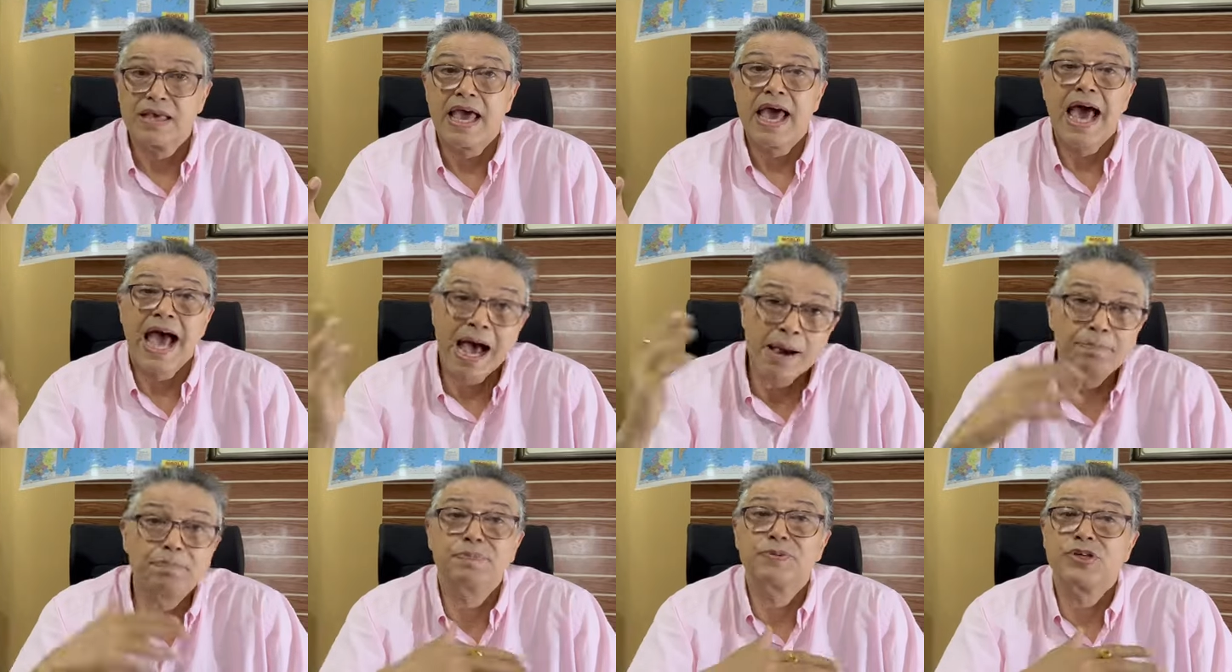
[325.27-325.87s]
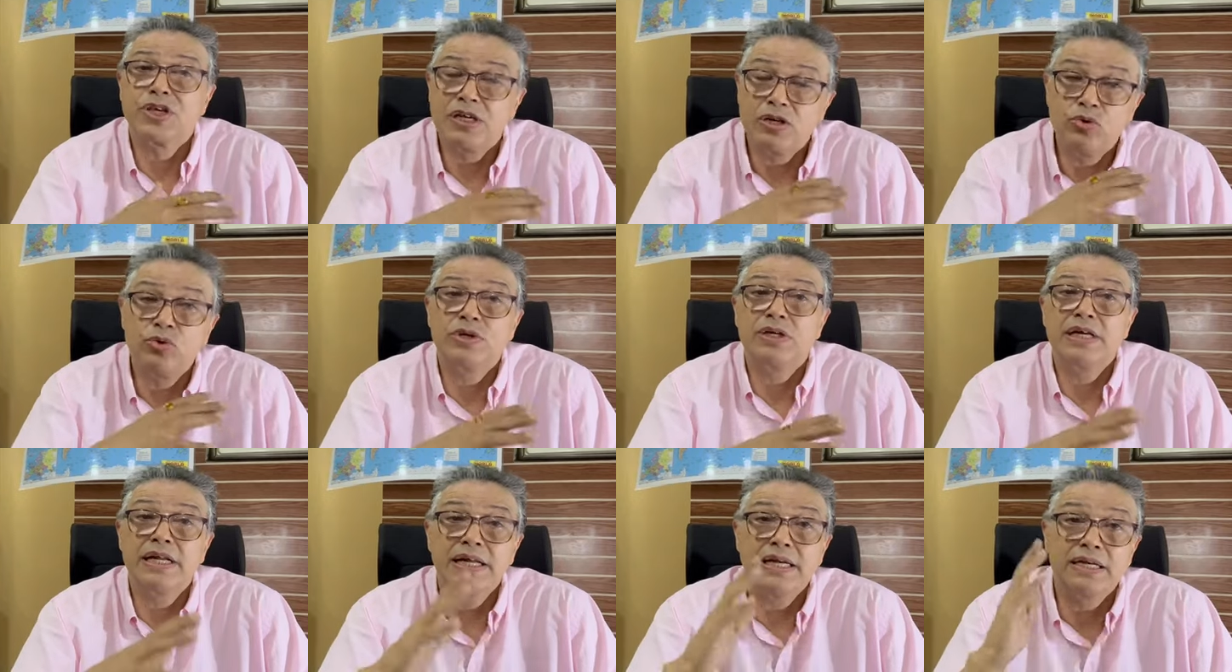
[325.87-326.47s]

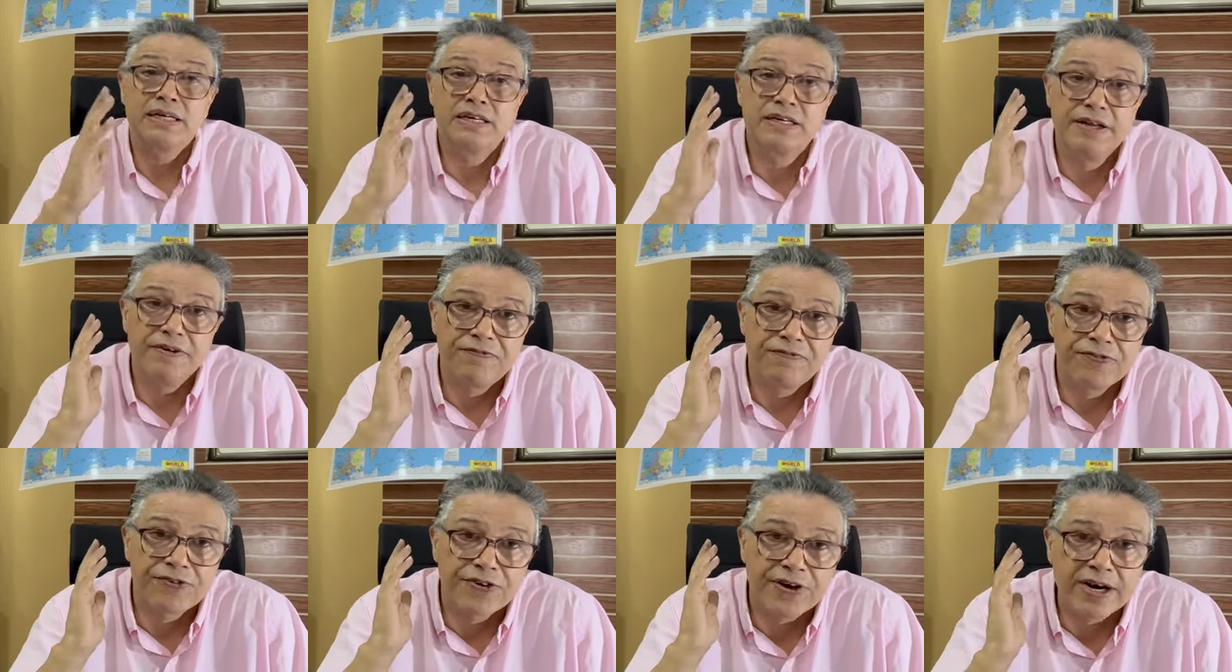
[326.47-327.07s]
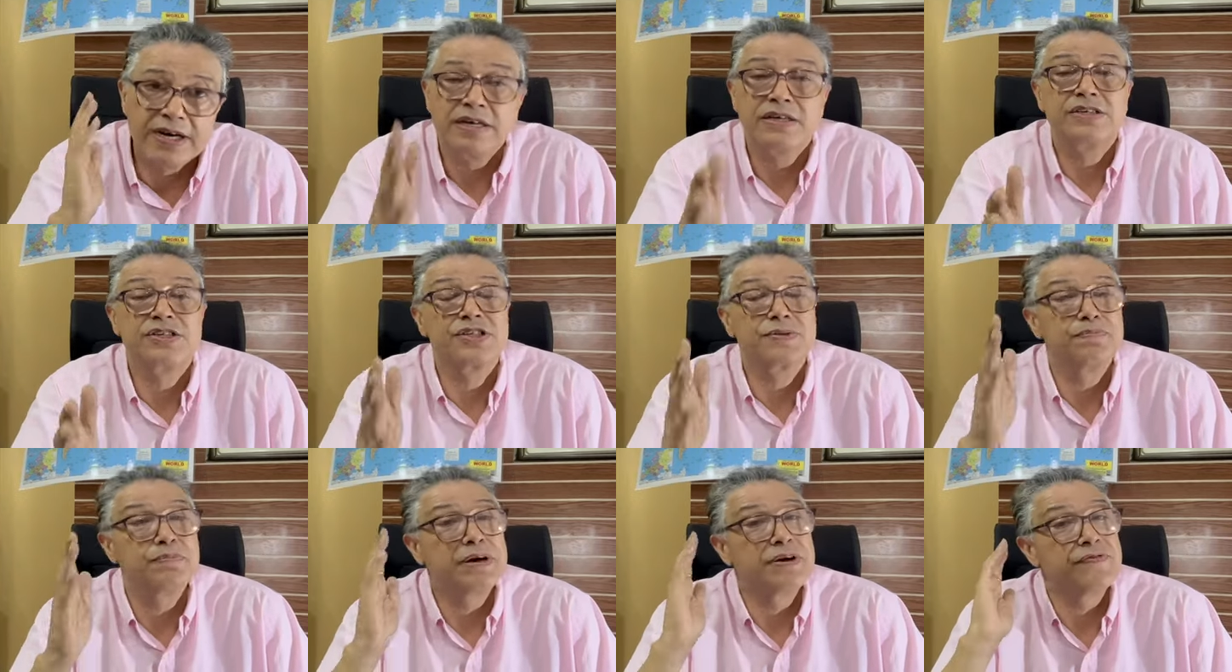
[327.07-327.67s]
absolutely
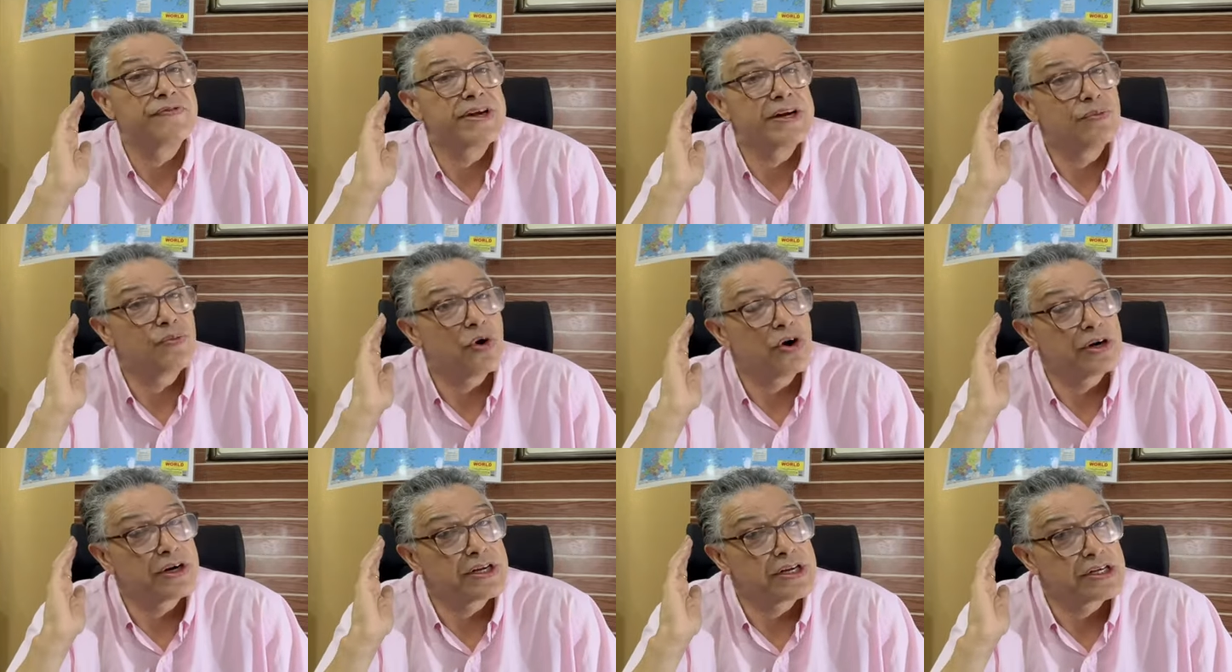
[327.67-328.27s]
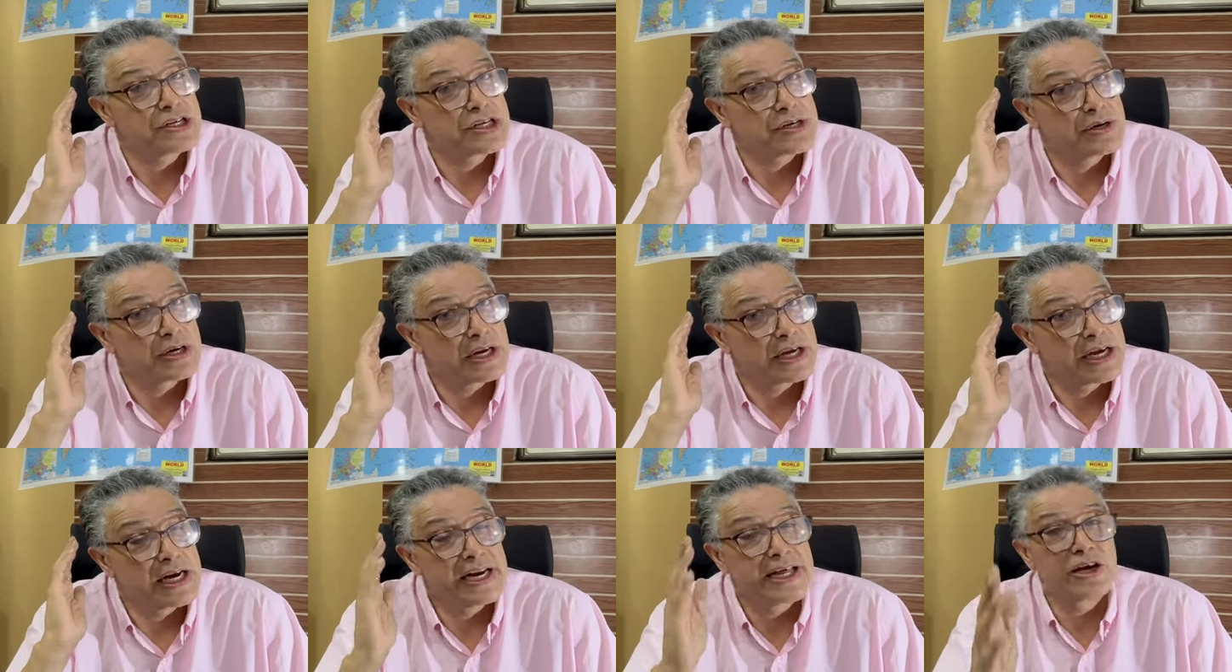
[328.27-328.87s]
different between what is the
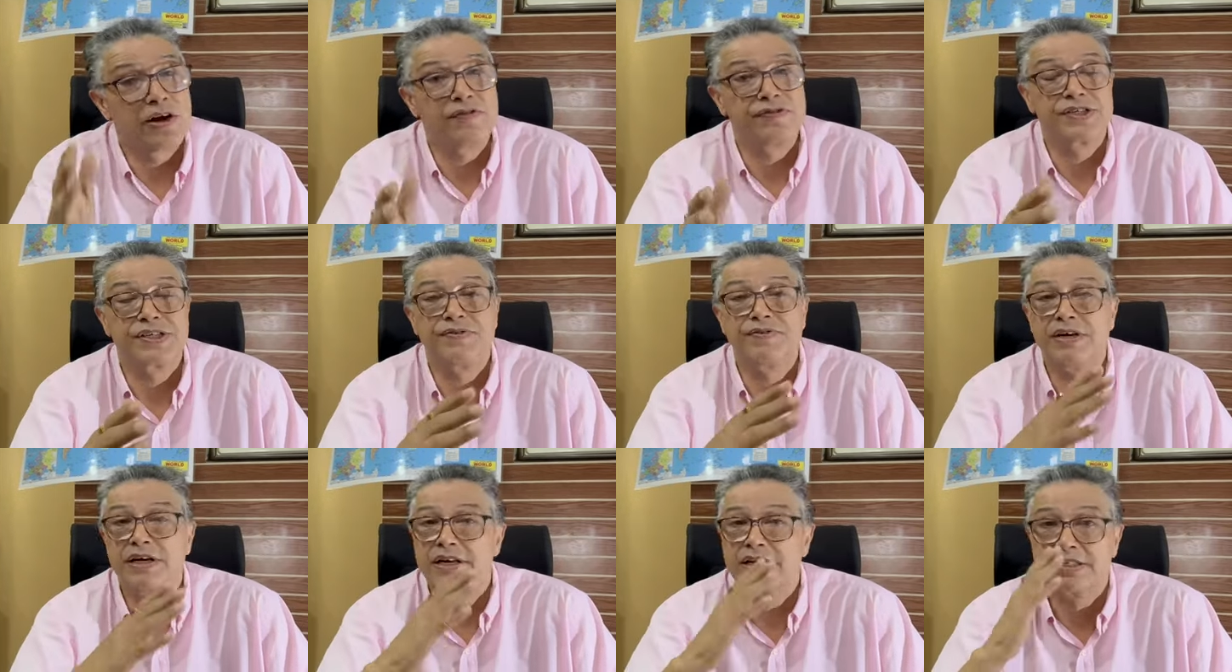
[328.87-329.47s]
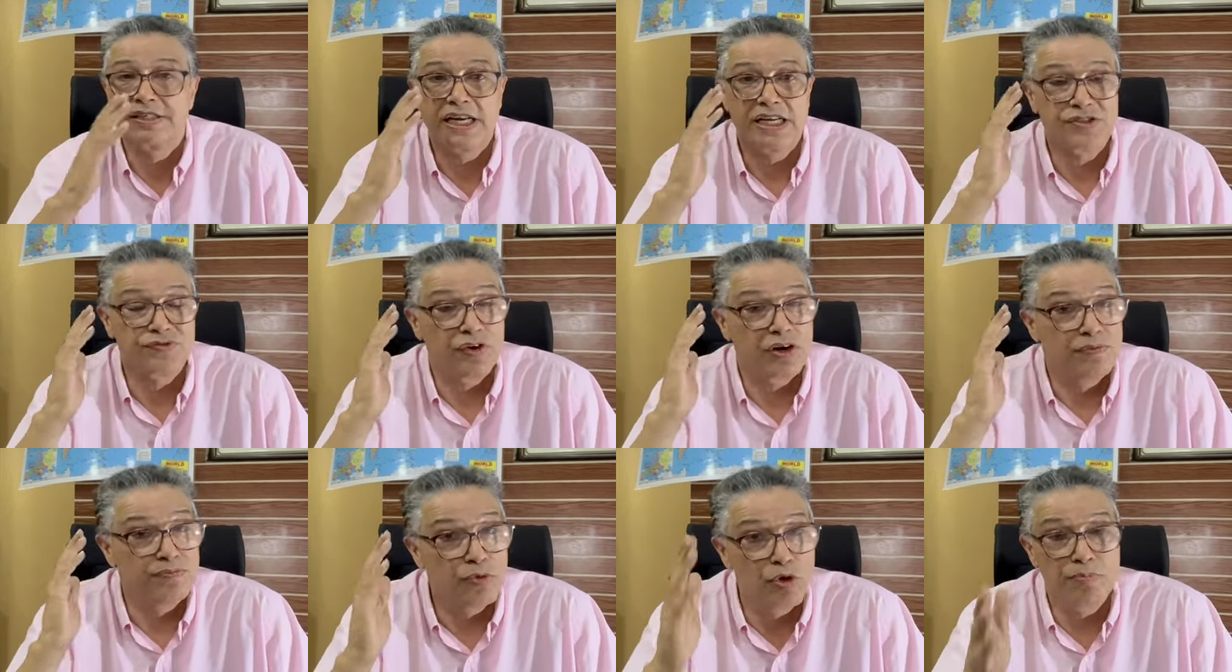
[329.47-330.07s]
killing of civilians as
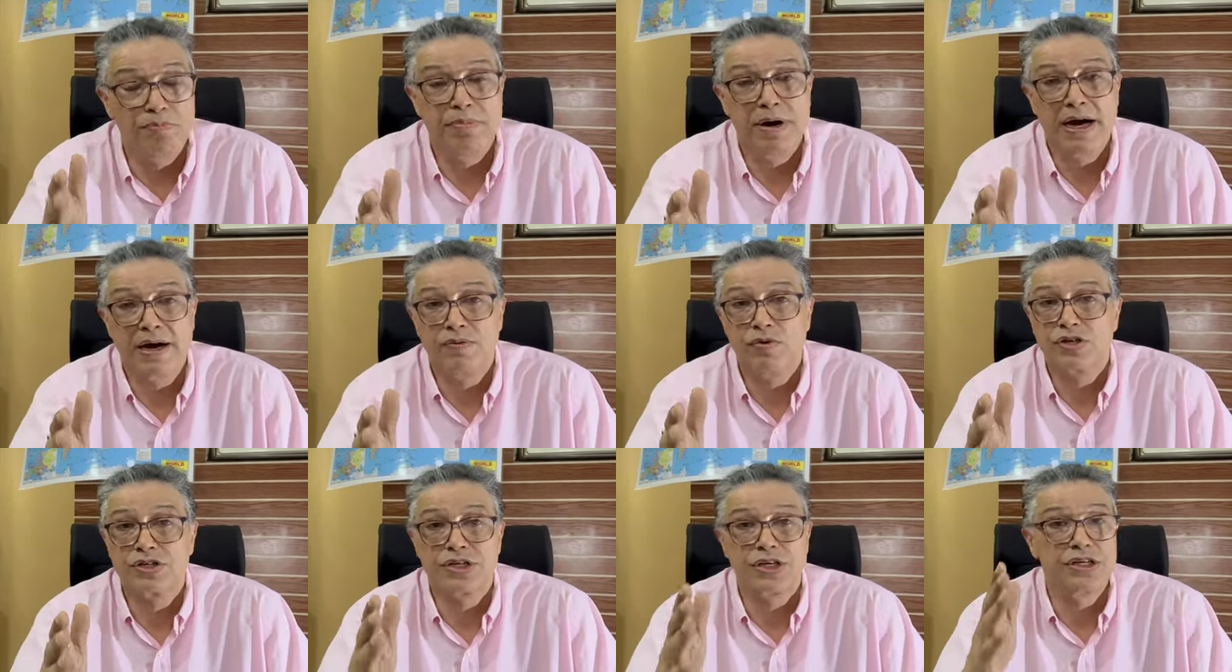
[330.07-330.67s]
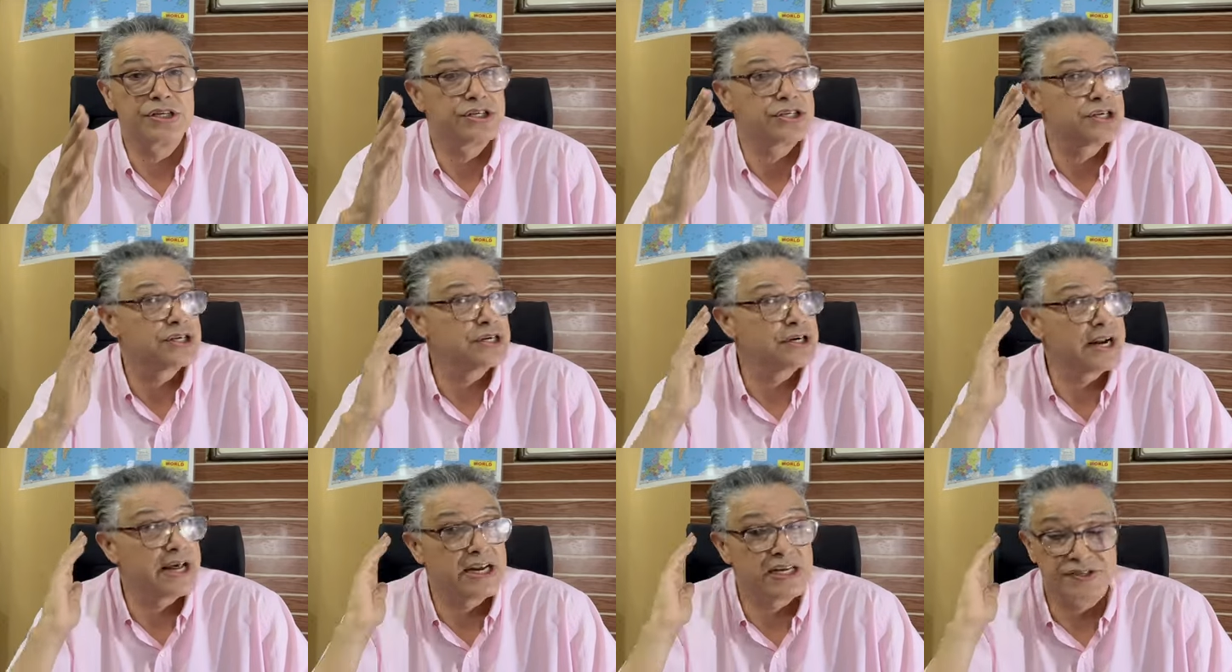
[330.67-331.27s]
far as Mumbai was
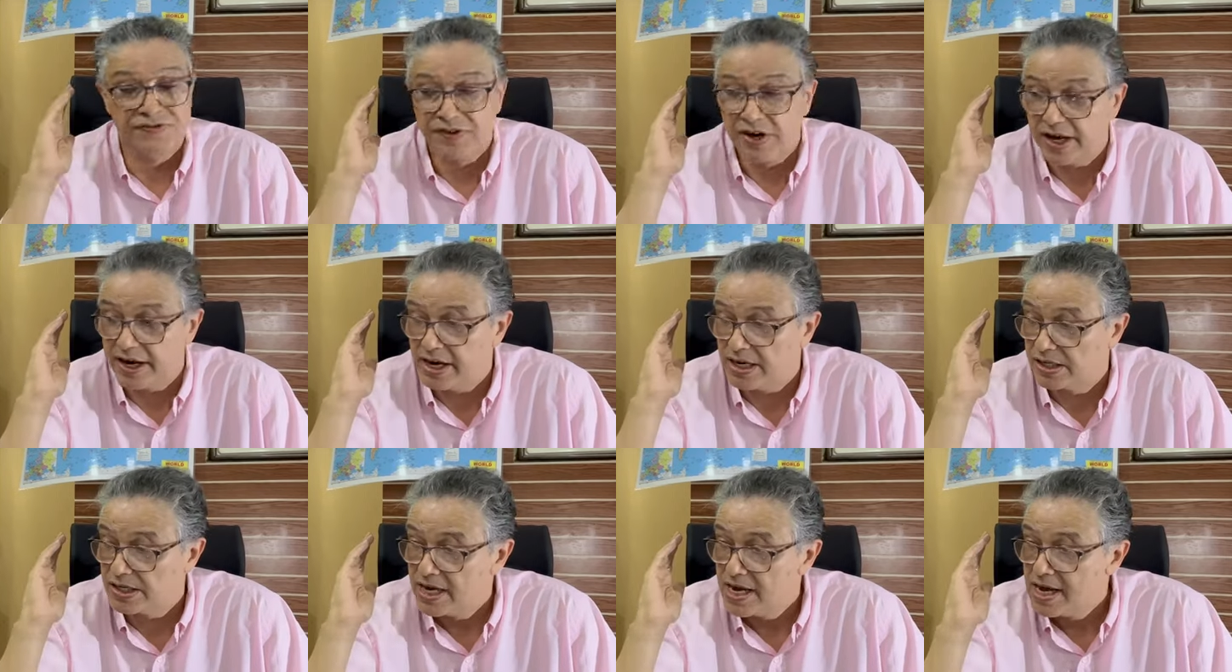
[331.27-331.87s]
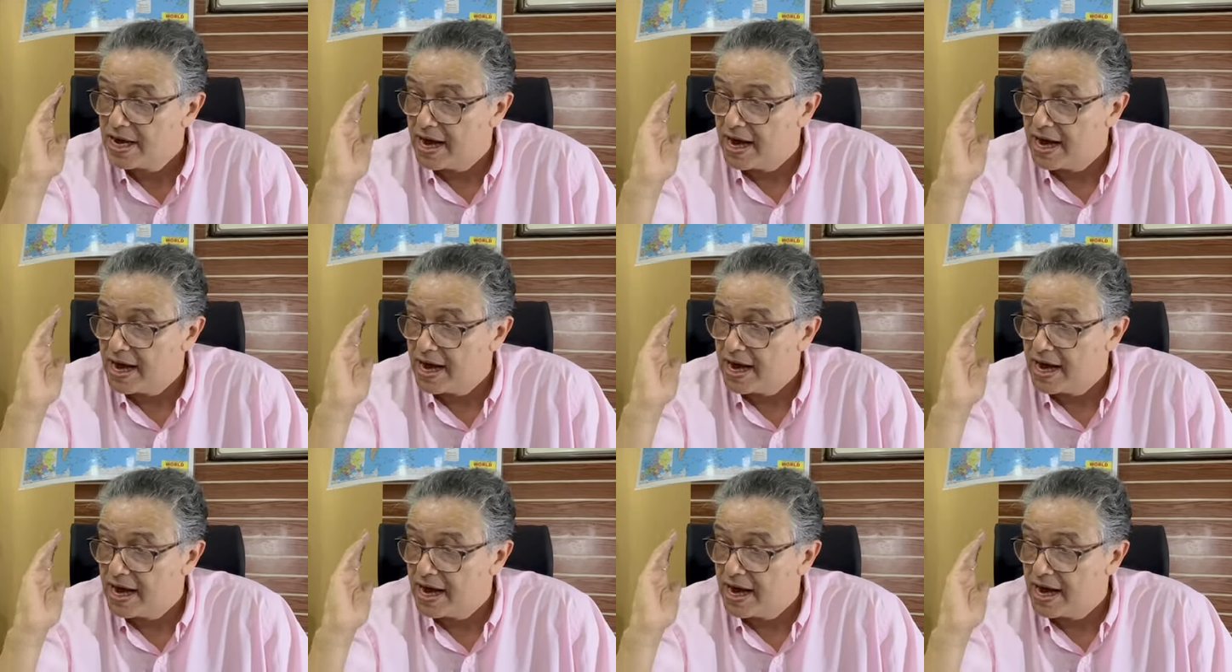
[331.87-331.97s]
concerned, as far as